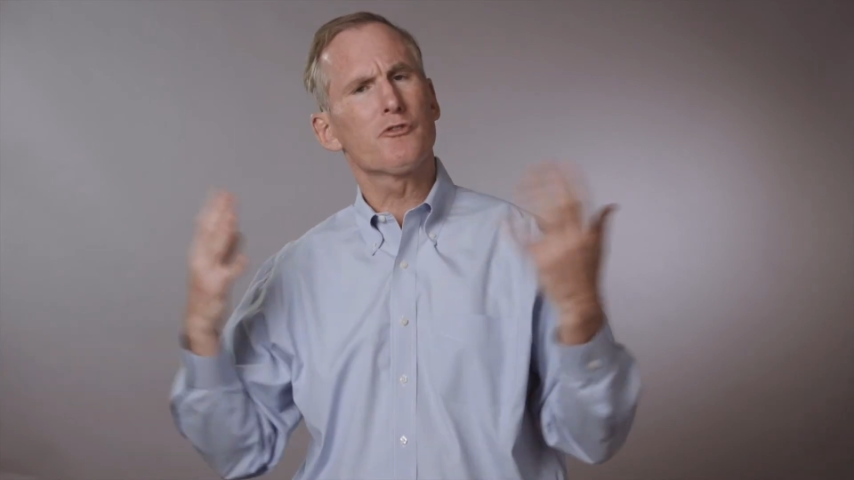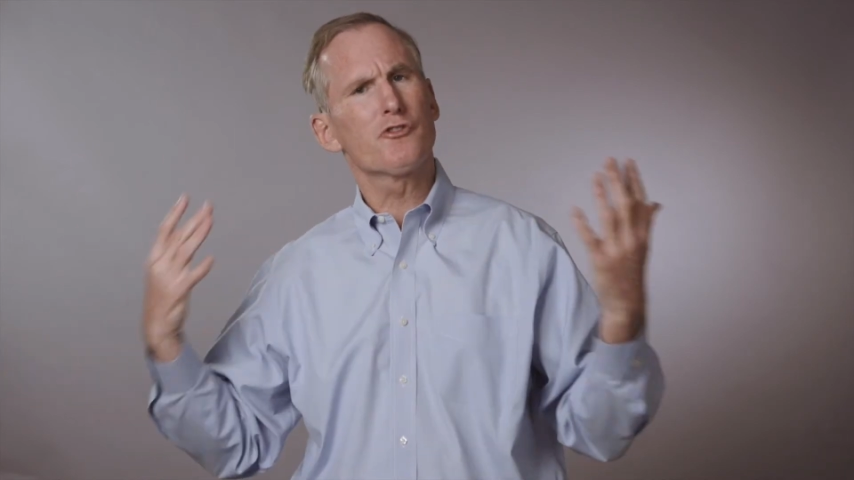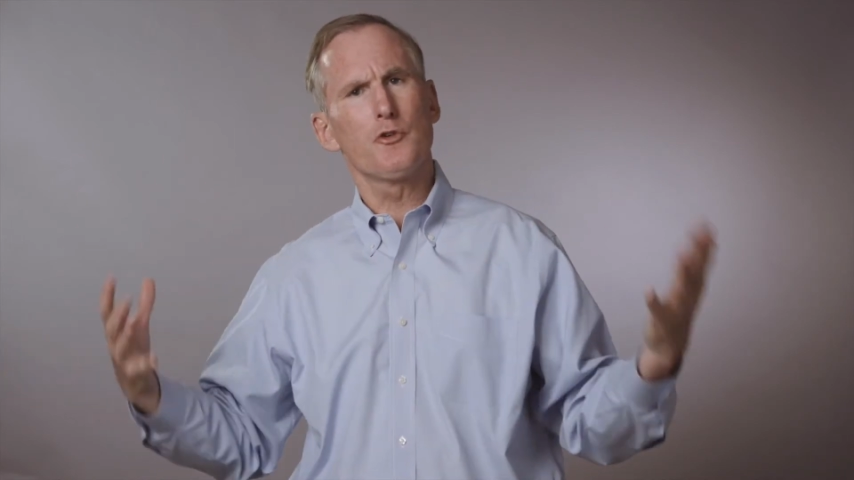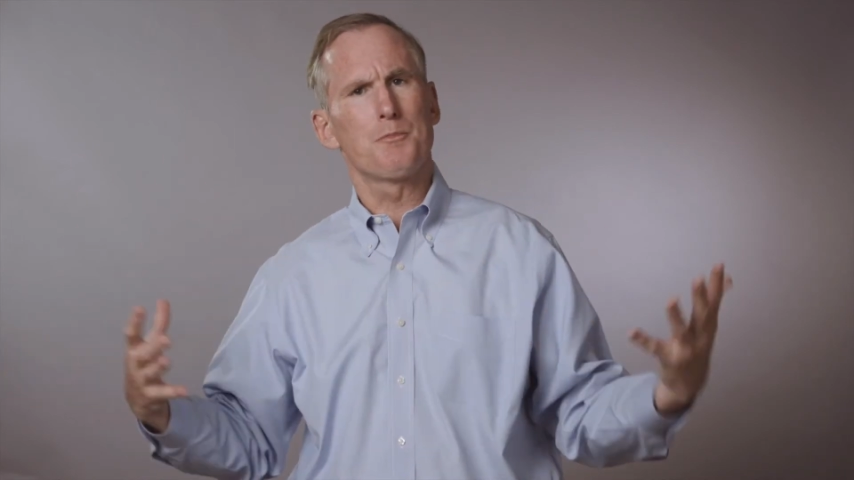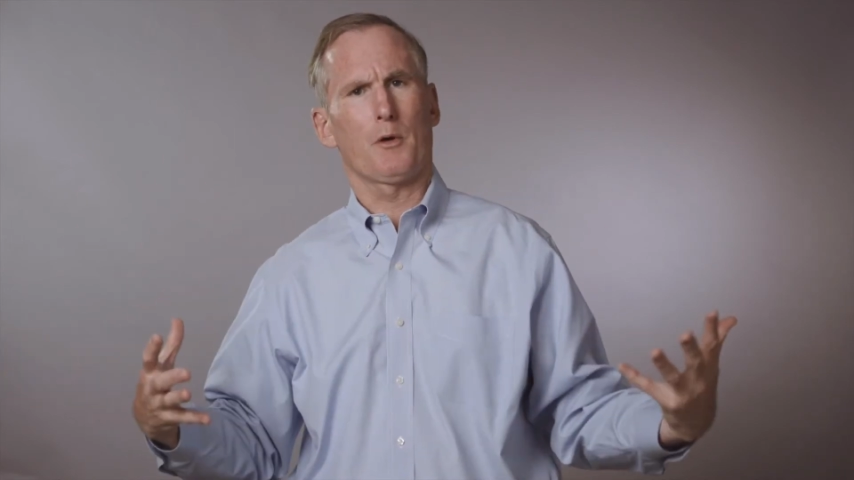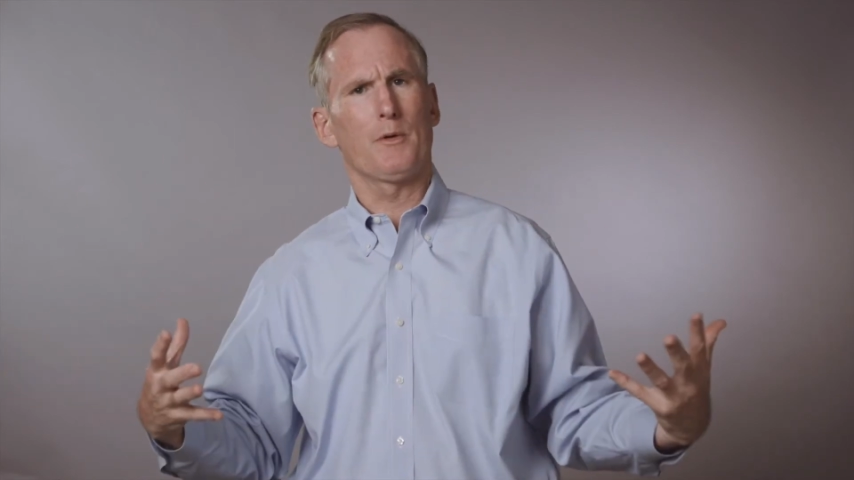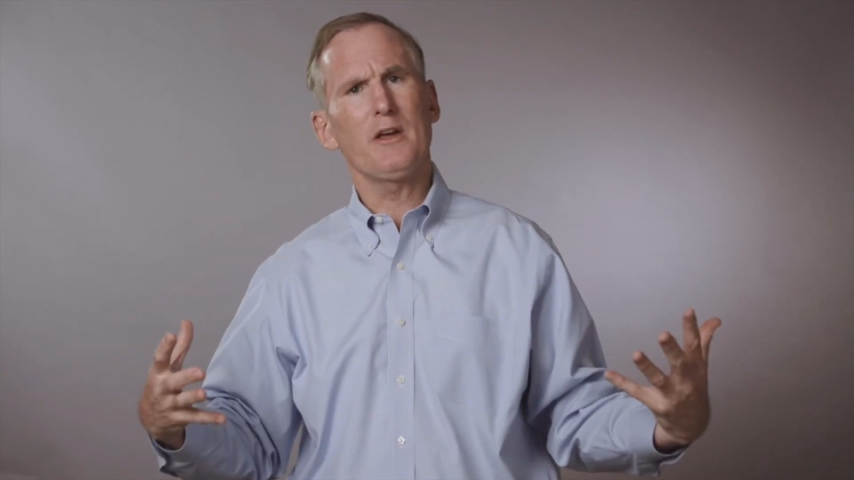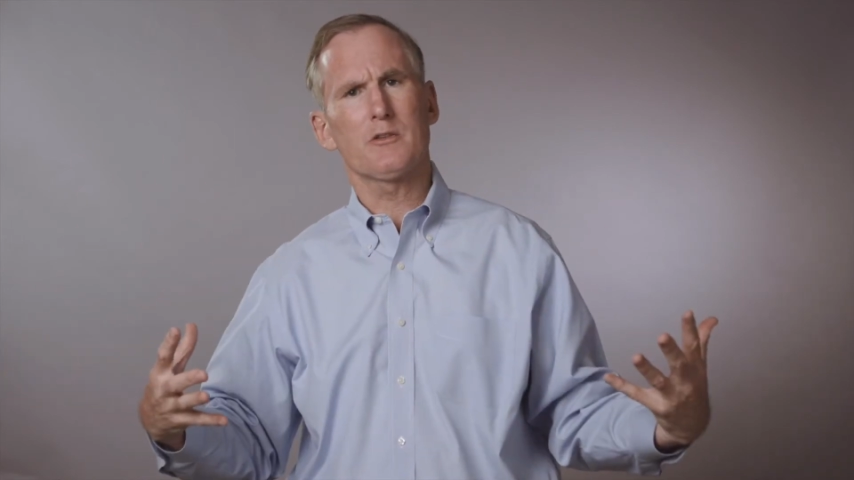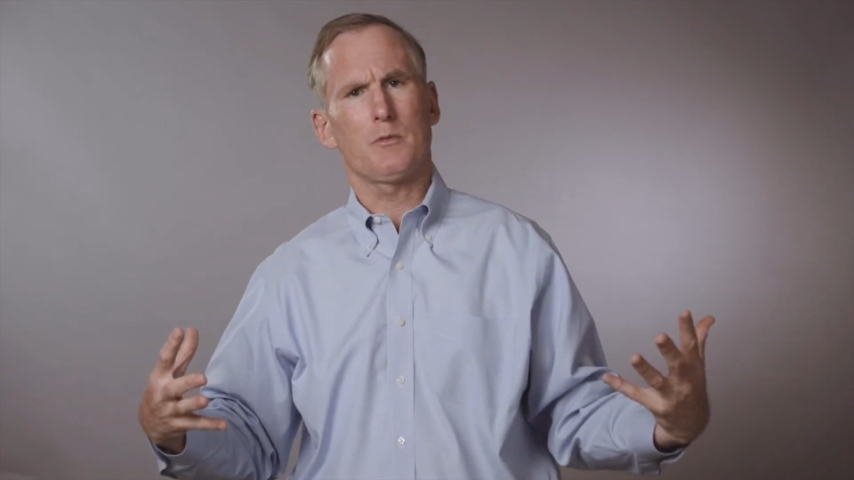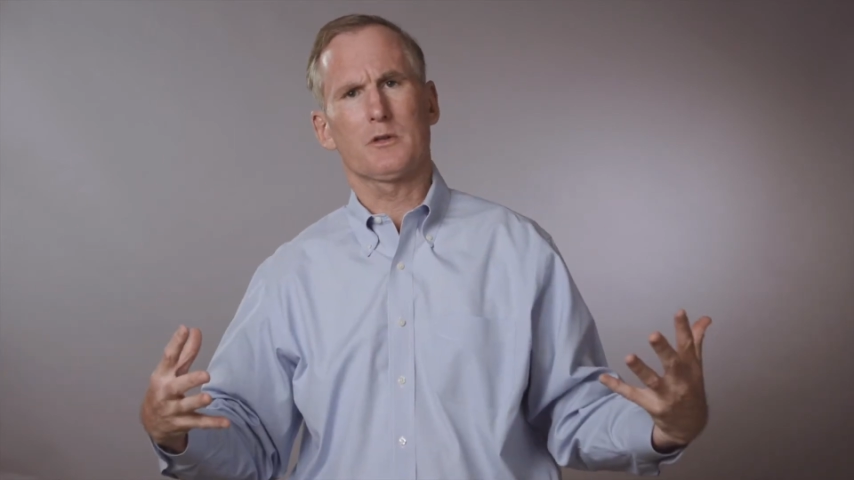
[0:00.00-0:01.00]
super
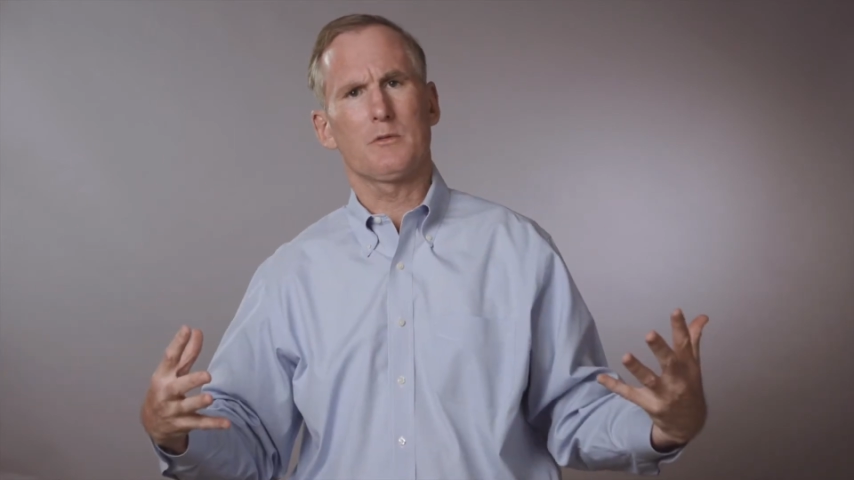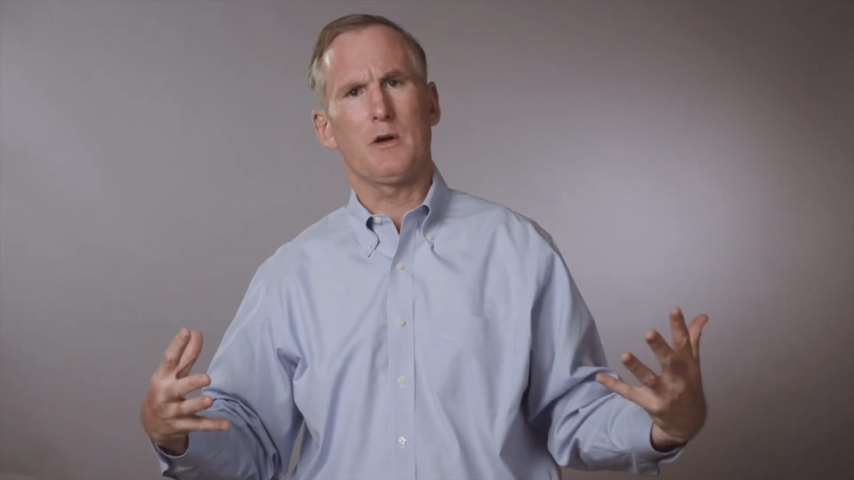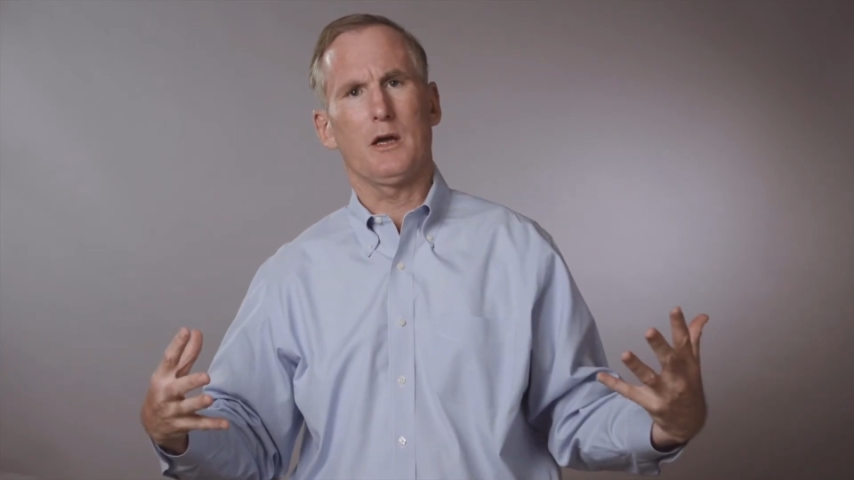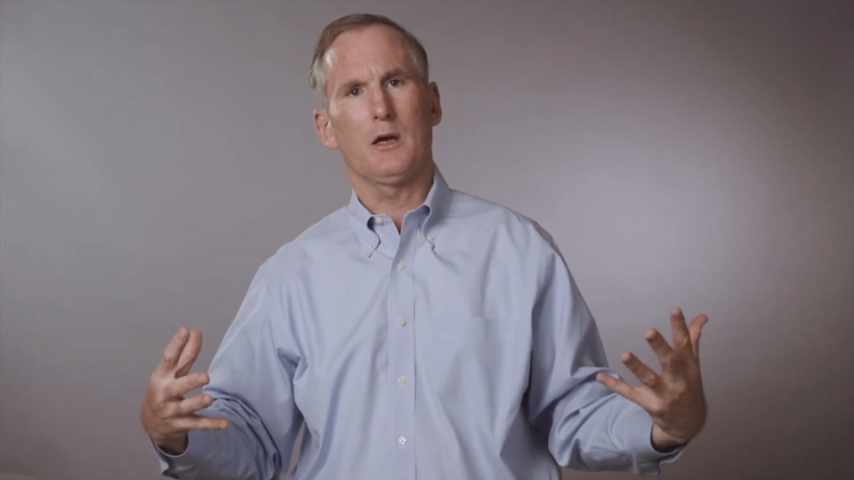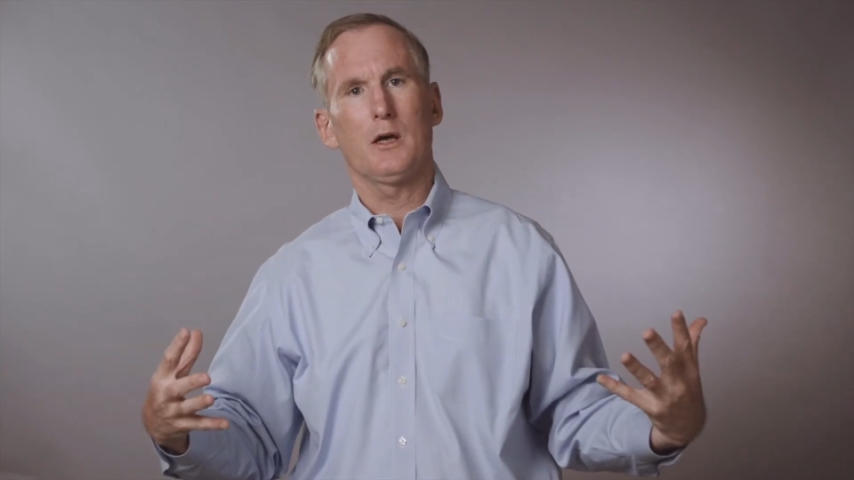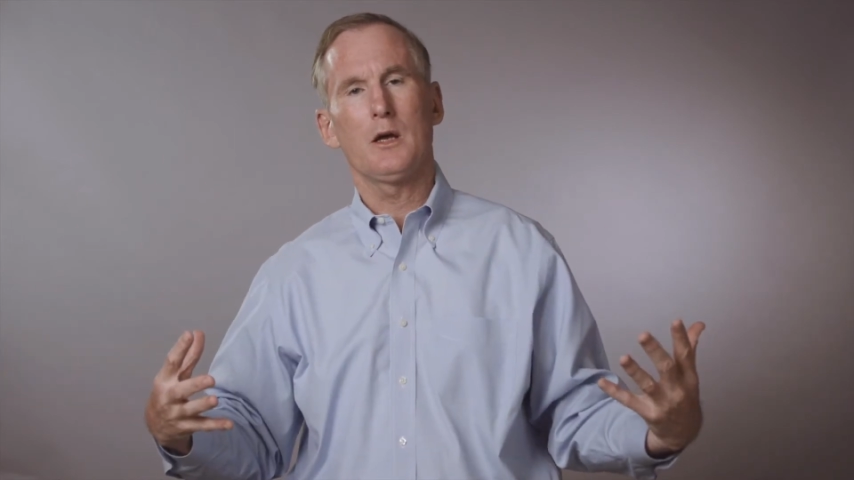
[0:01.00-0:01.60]
reasonable to me.